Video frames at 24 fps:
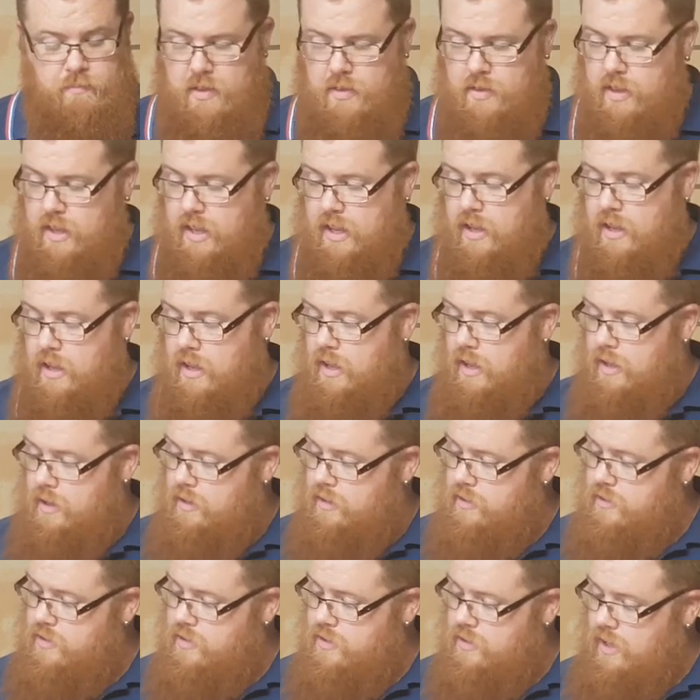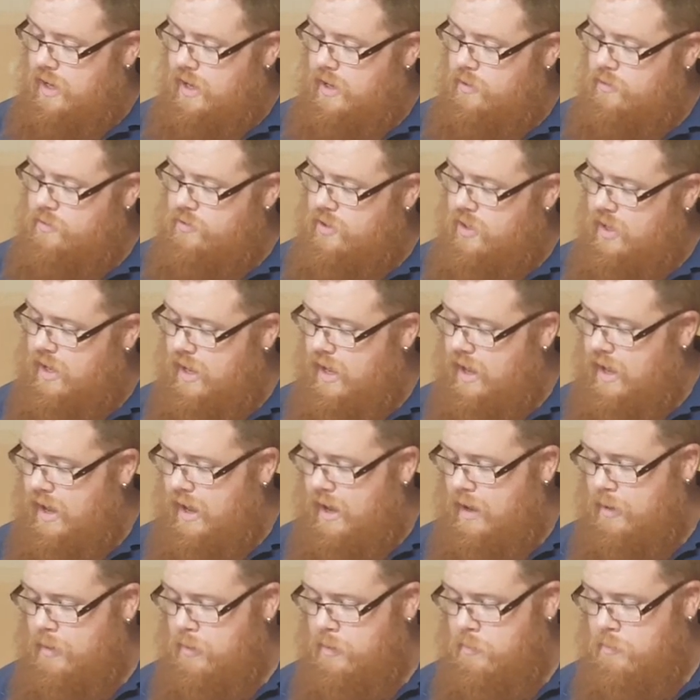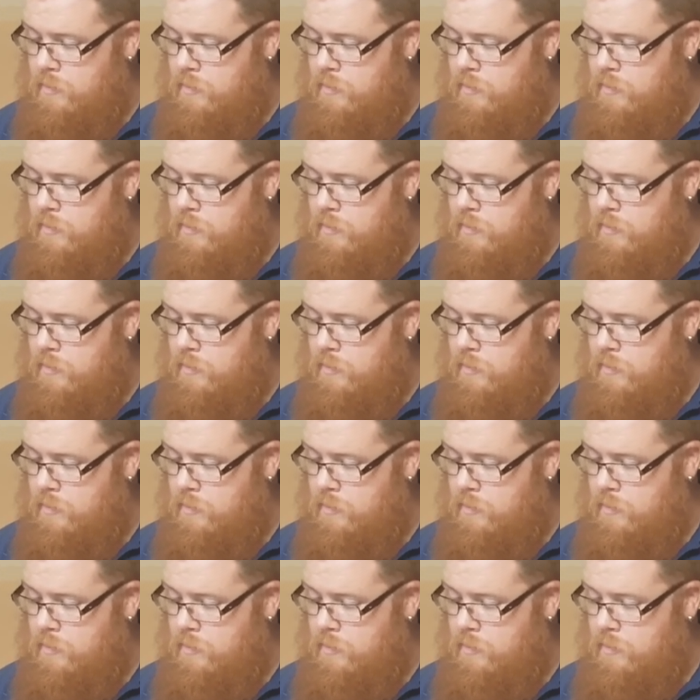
The scales here are